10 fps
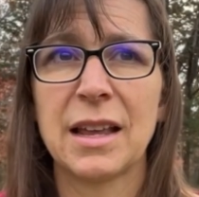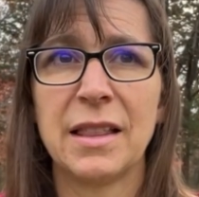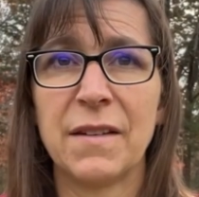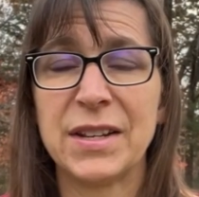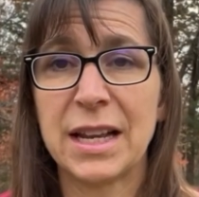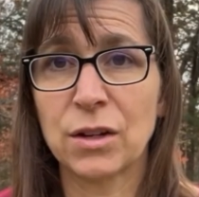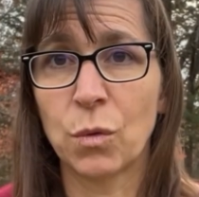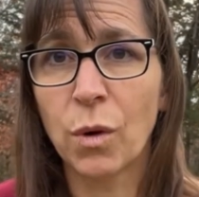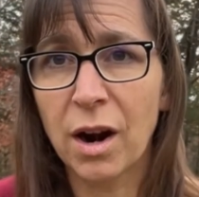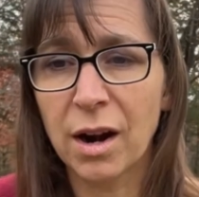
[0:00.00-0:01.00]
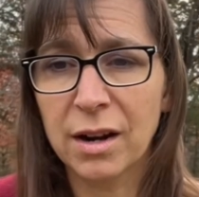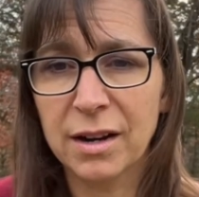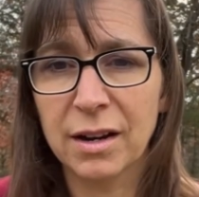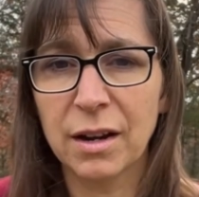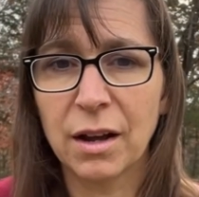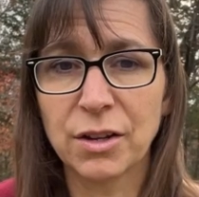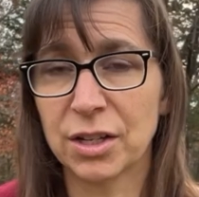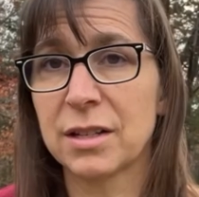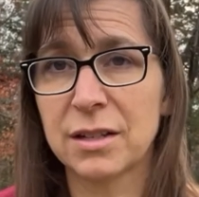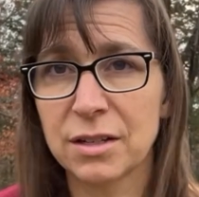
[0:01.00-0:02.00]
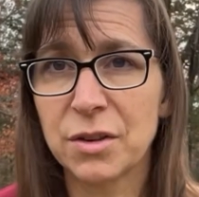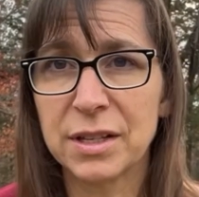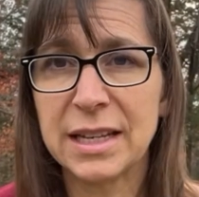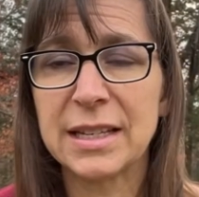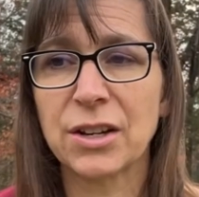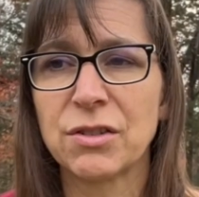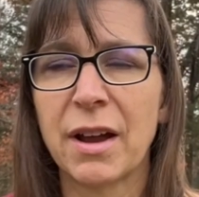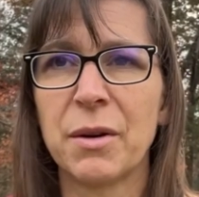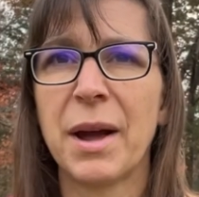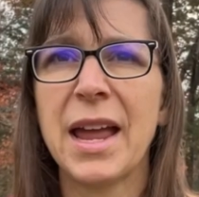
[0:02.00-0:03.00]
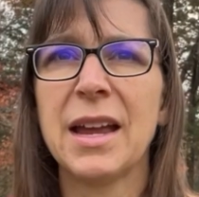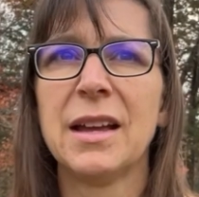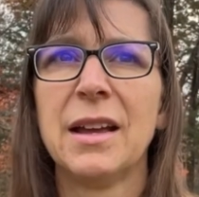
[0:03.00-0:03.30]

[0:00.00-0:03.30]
And then if it doesn't work, I'll just do the C-section right away.